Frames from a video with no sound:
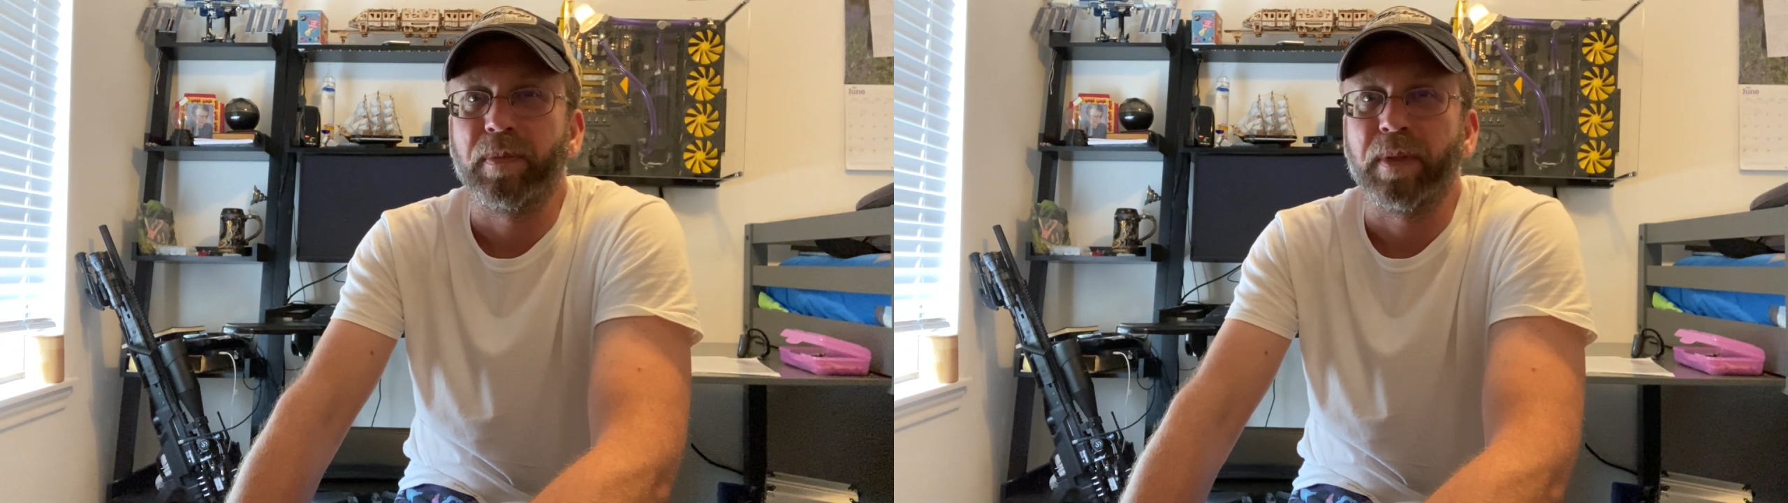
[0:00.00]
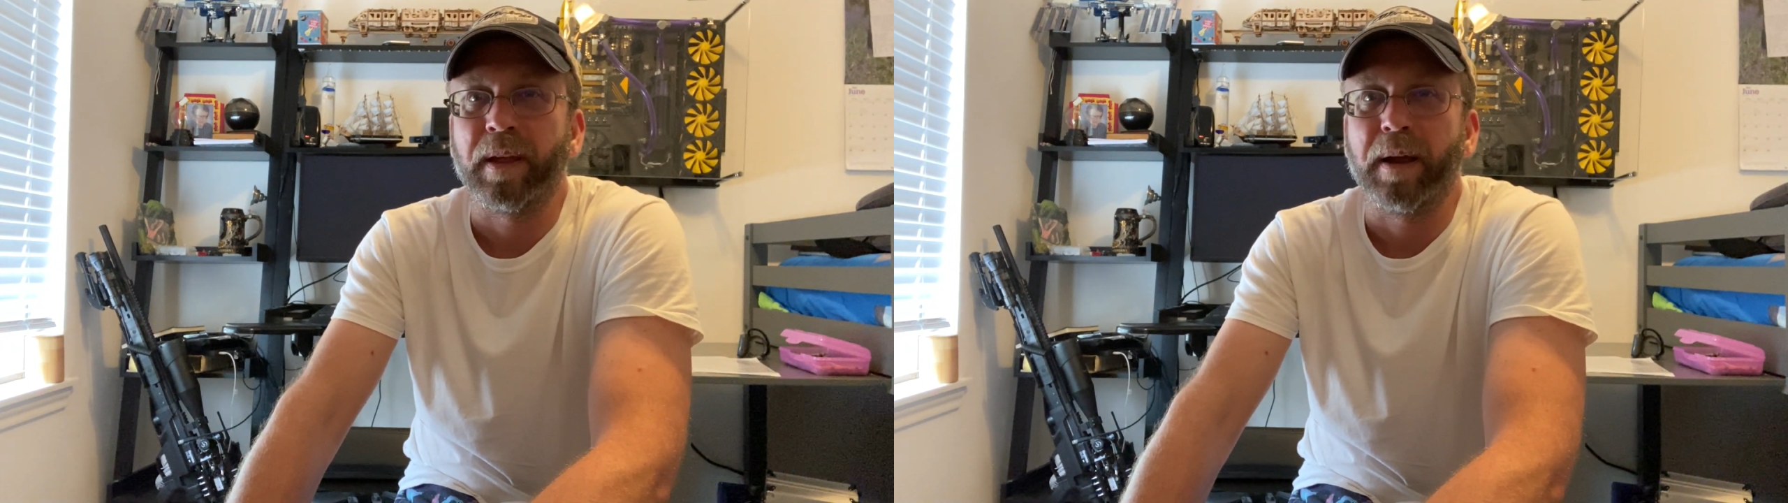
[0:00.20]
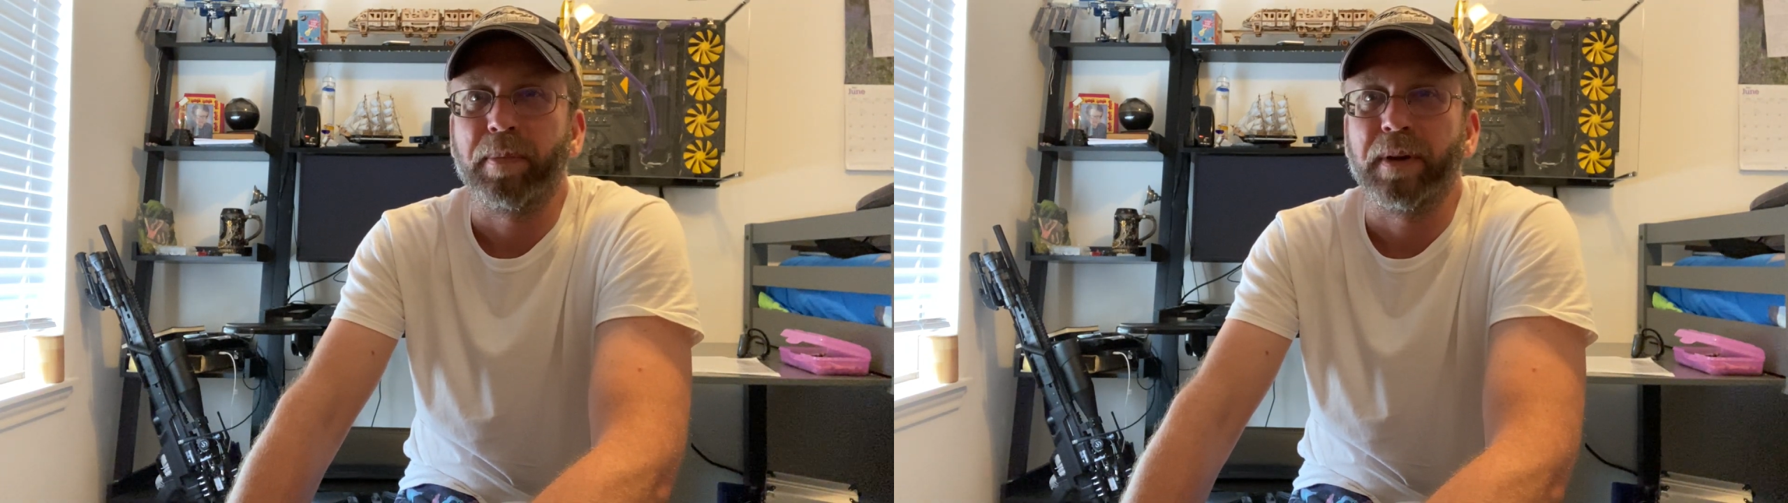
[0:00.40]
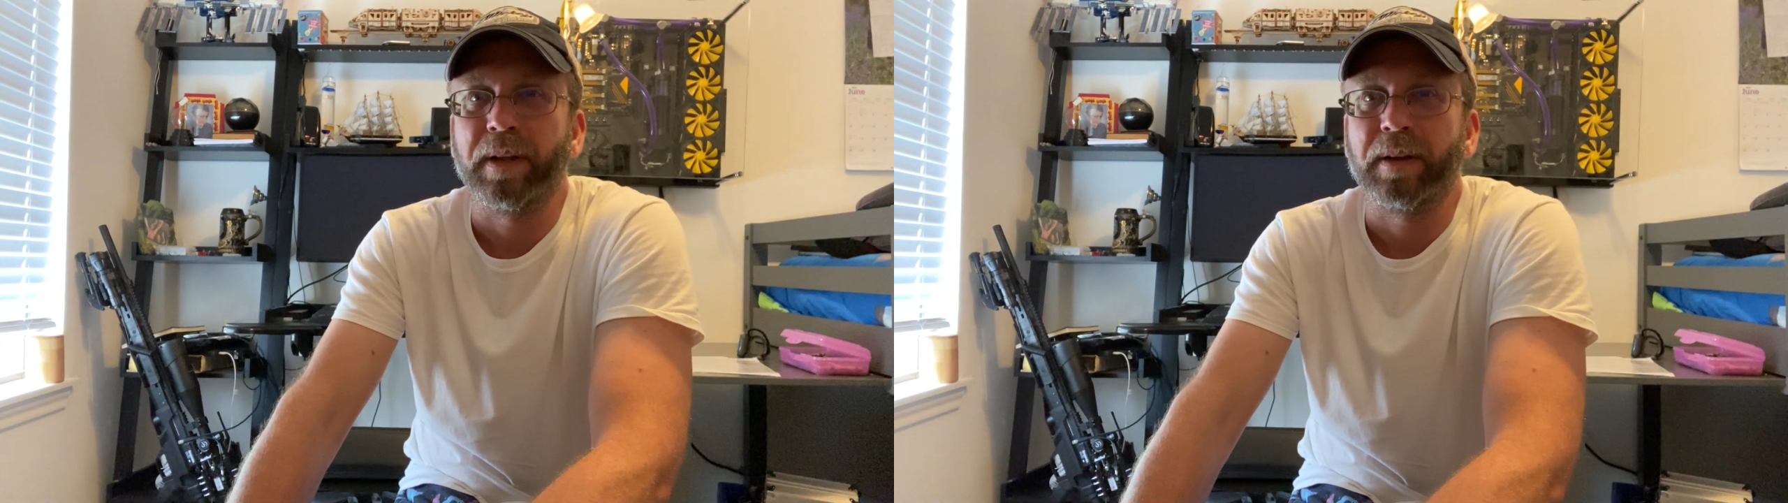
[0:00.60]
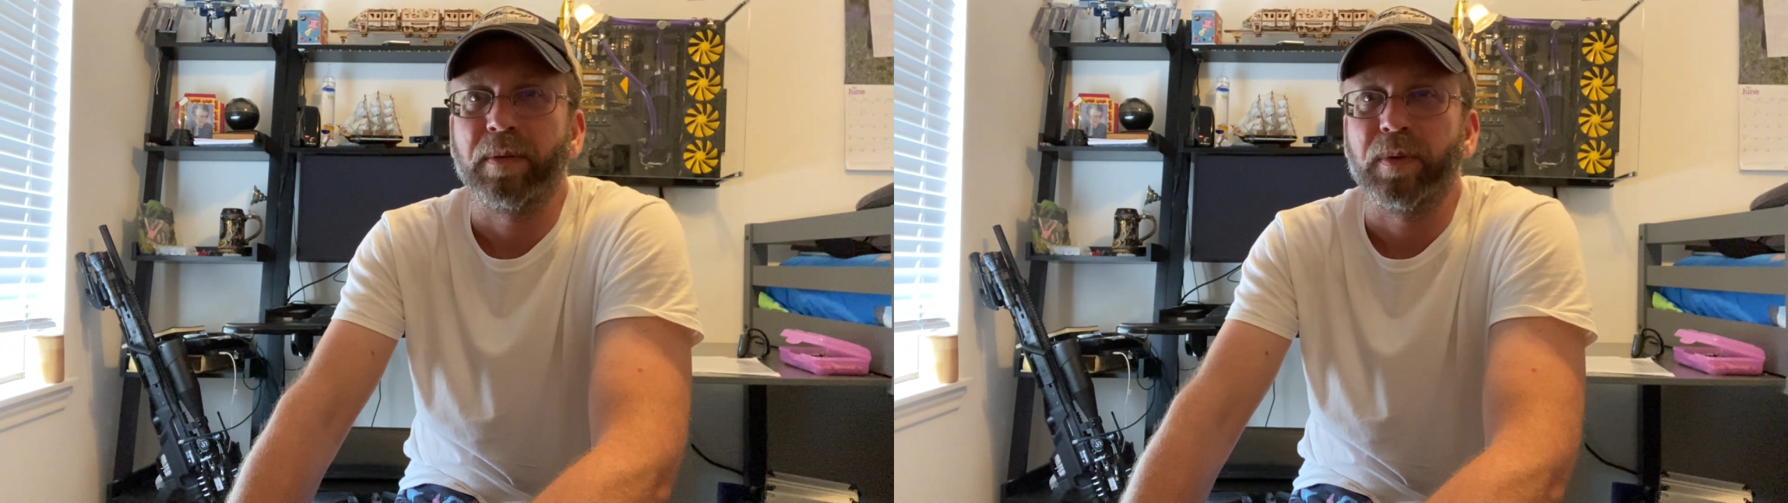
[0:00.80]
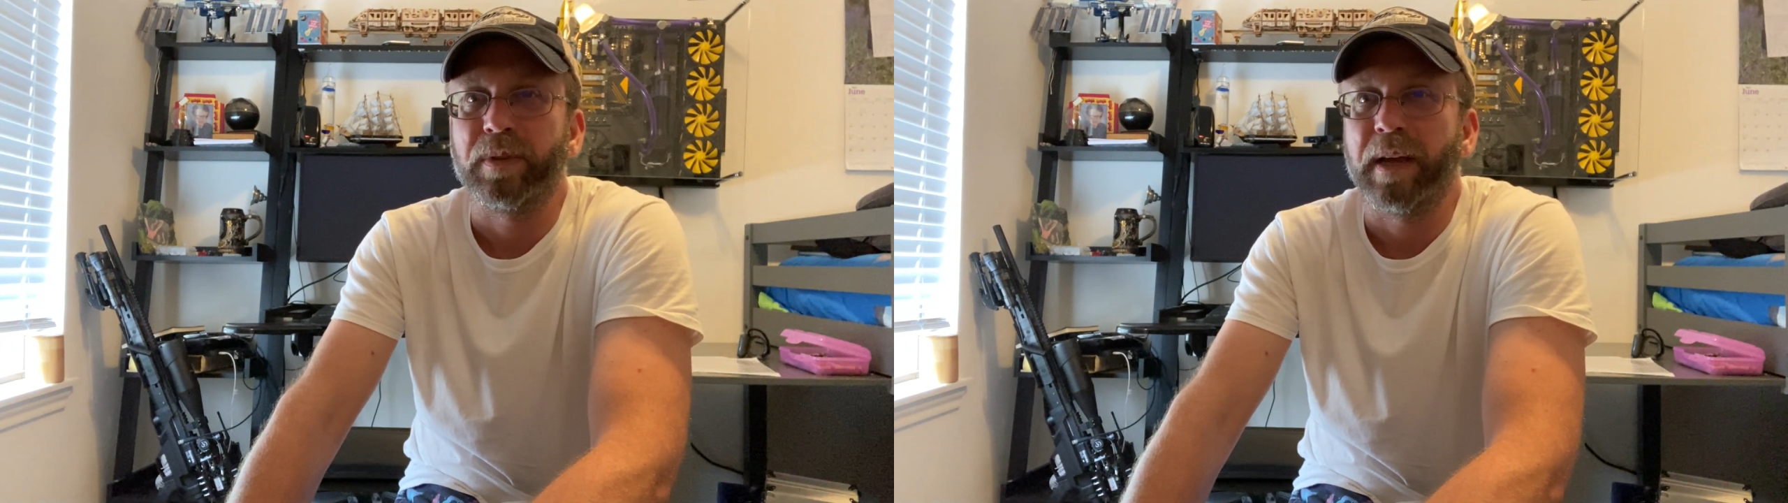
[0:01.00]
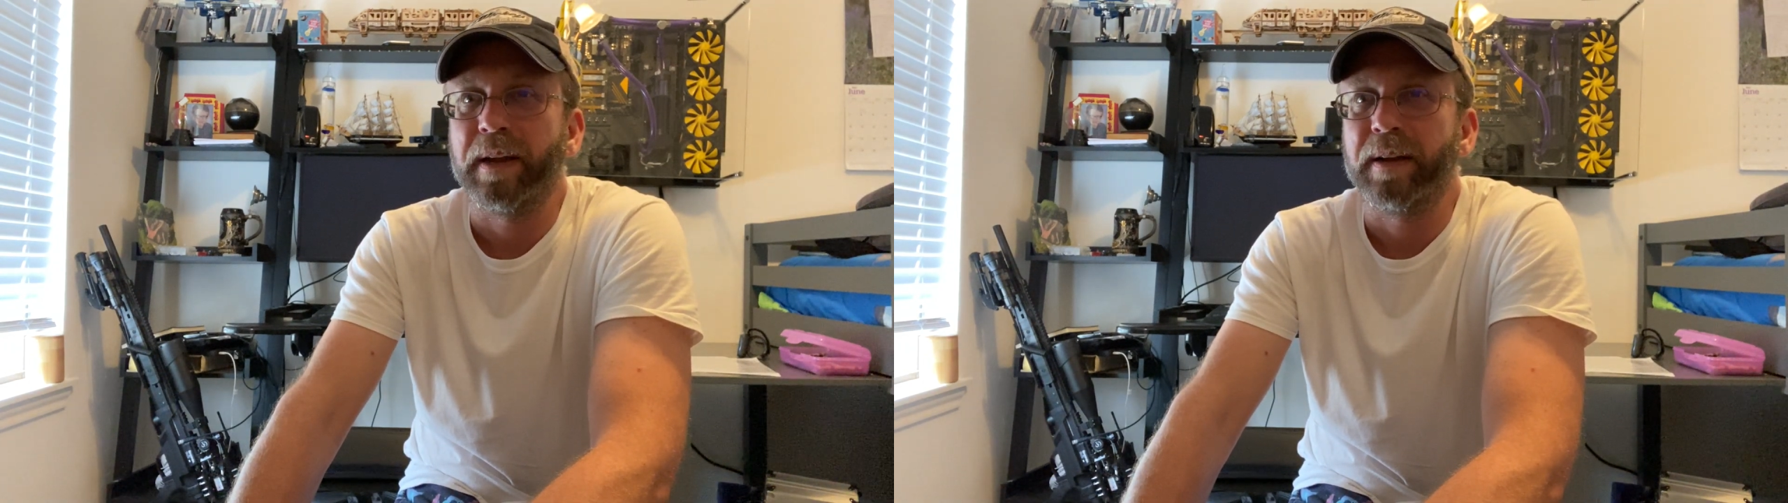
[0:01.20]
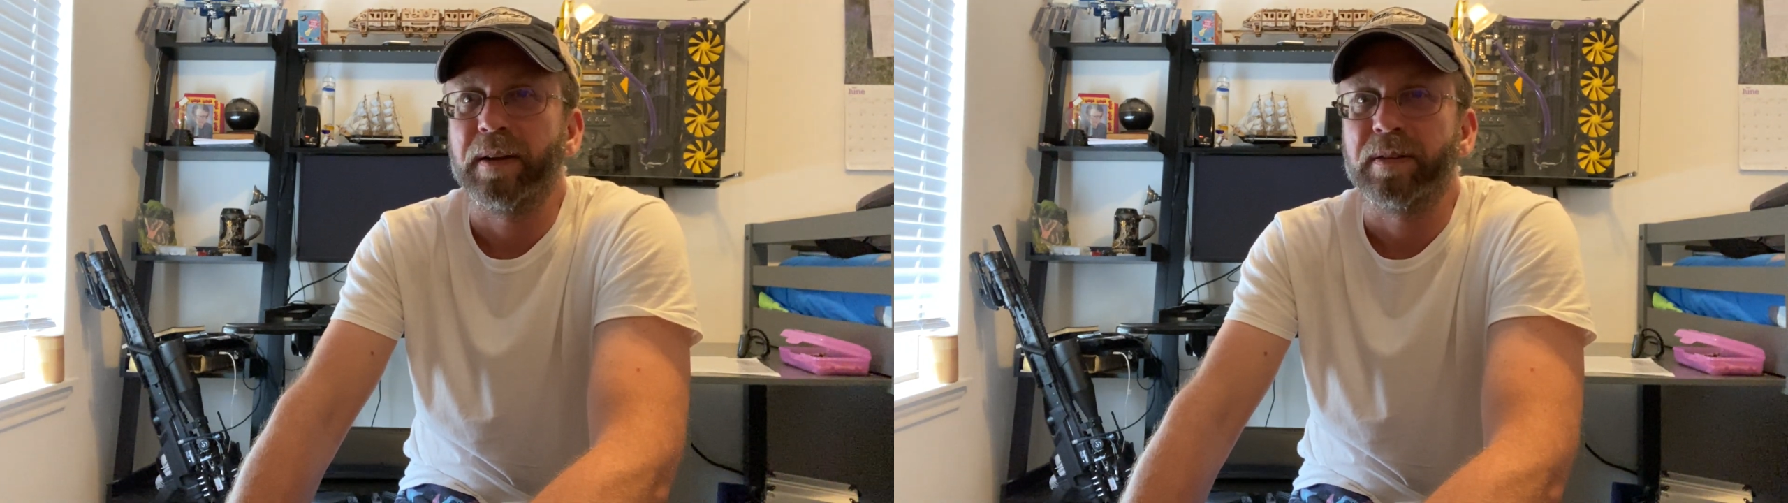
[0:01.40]
thing I predicted was
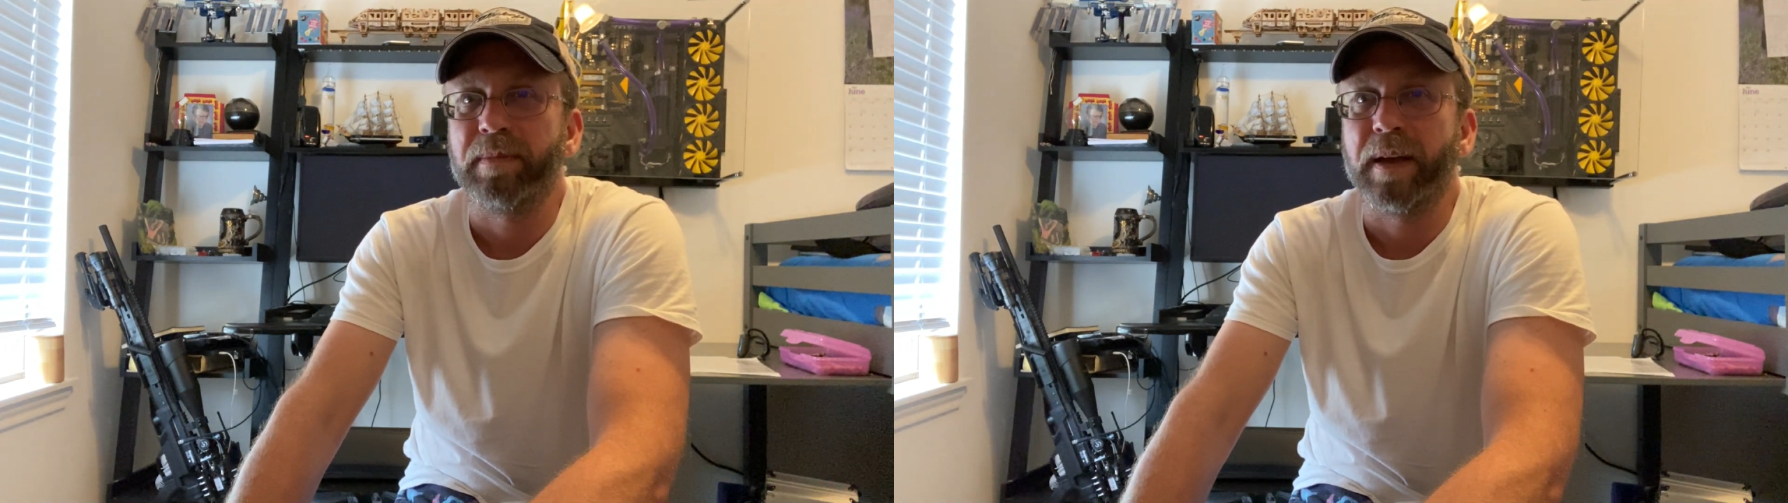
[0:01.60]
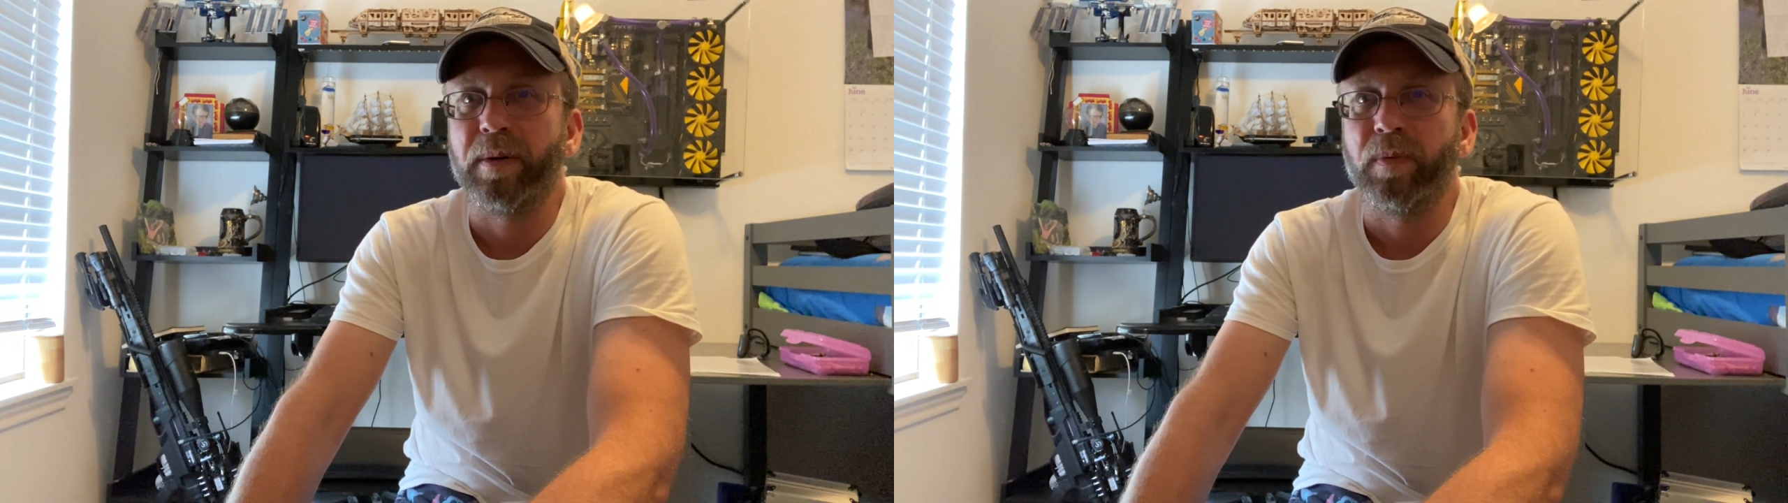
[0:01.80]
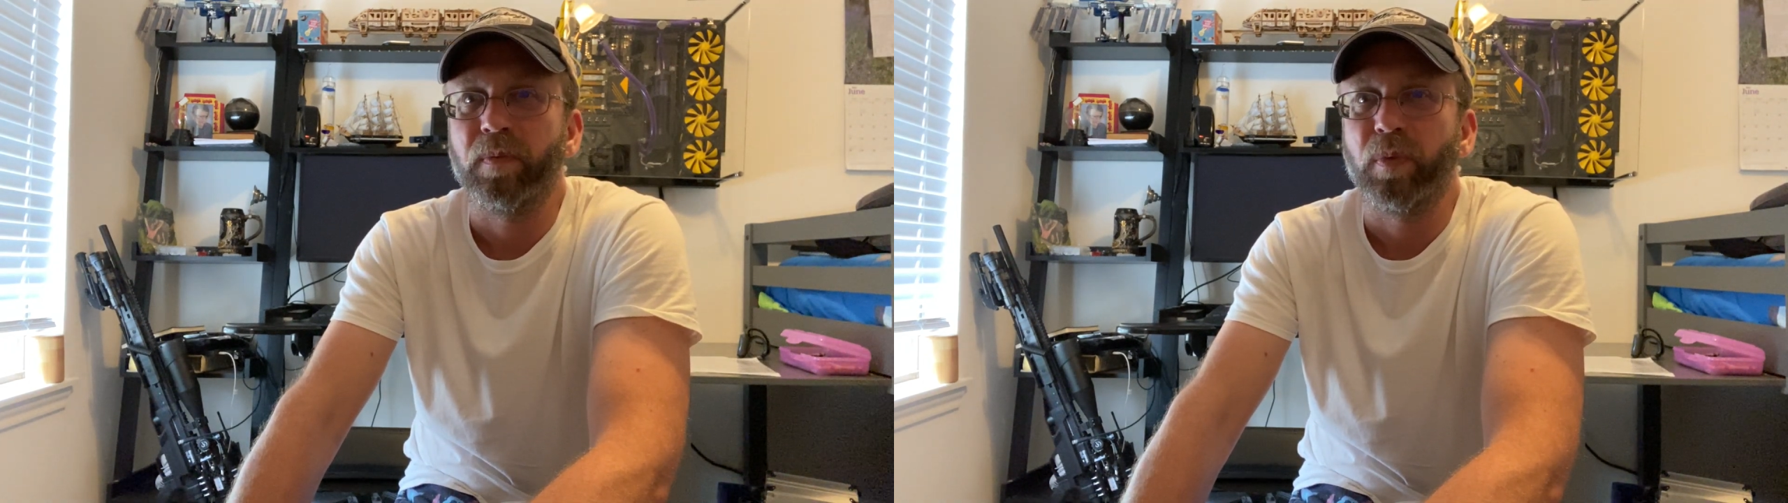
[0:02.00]
that it doesn't matter